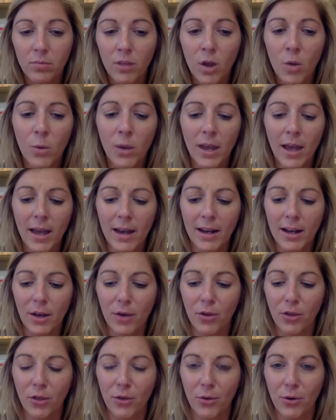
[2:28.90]
We kind of go
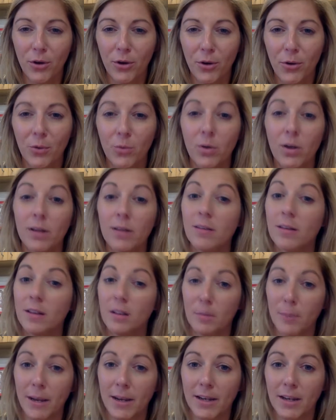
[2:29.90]
through what's
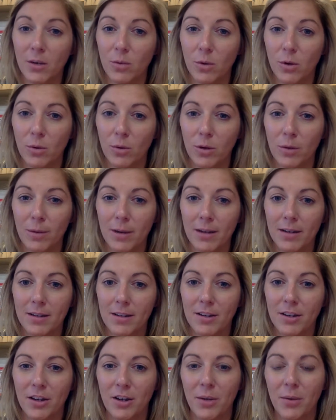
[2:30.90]
expected, what we're about to
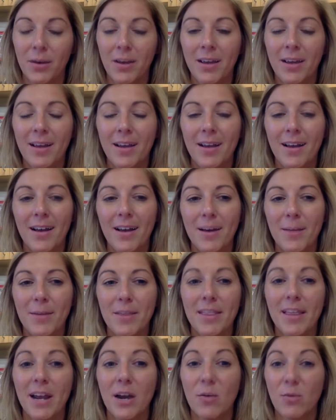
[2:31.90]
do, and
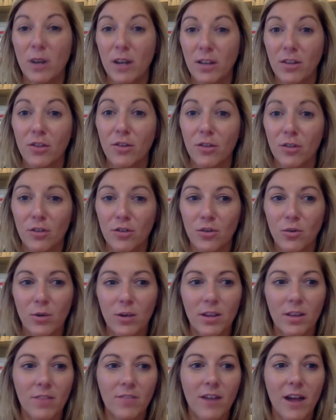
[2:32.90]
then I read through the story,
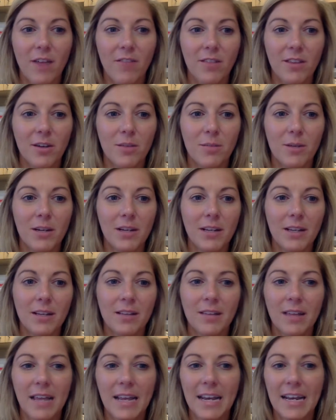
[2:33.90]
The Five Little Monkeys.
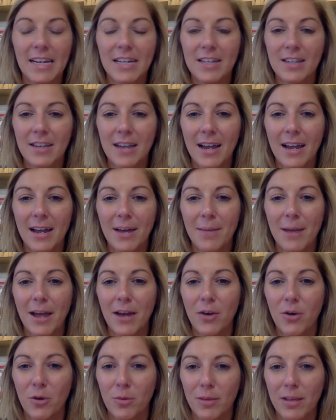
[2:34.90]
And each time, I
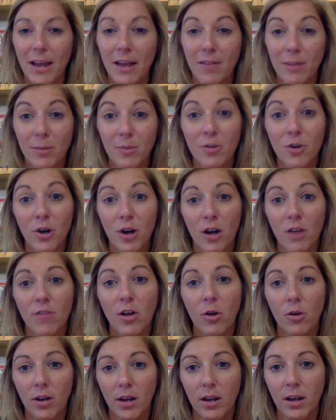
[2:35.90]
normally have them start off
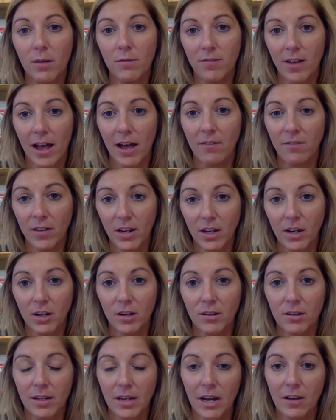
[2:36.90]
holding up 5
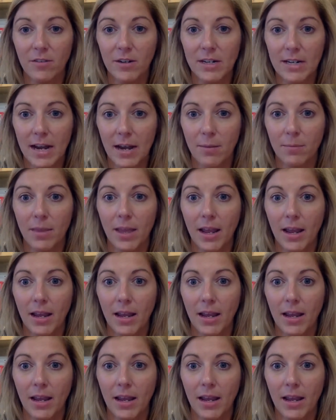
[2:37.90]
fingers, and every time